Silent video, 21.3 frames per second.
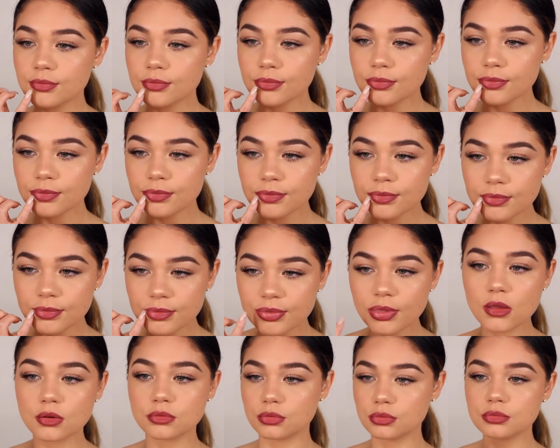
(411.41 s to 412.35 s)
Then I'm going to go ahead and
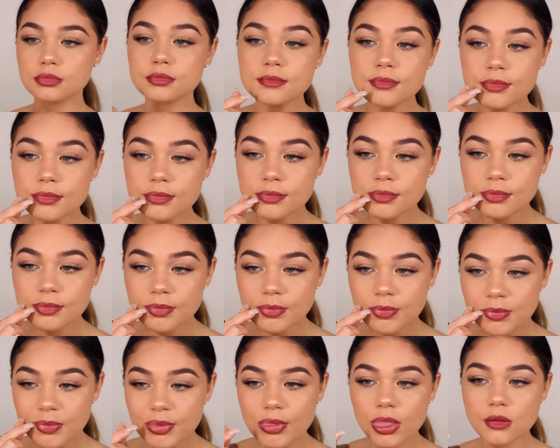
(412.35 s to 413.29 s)
pair this with the Tarte
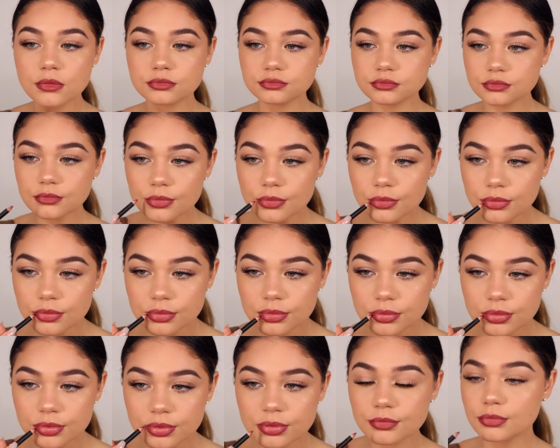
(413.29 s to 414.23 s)
Lip Paint in the shade
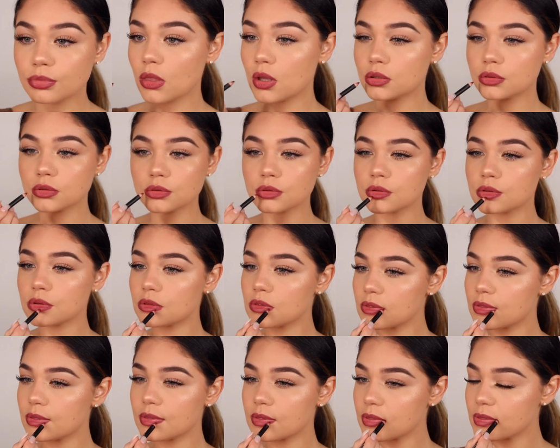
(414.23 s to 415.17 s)
Delish and pop this right
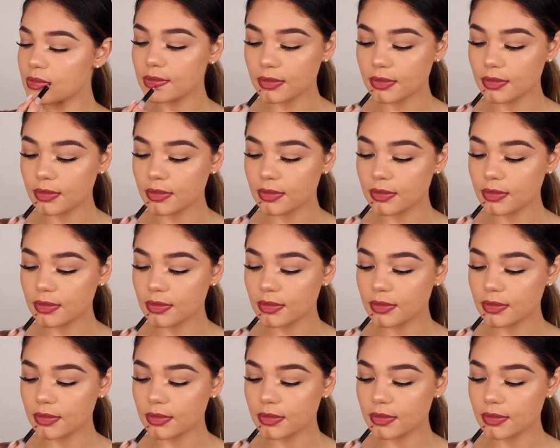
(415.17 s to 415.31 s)
into the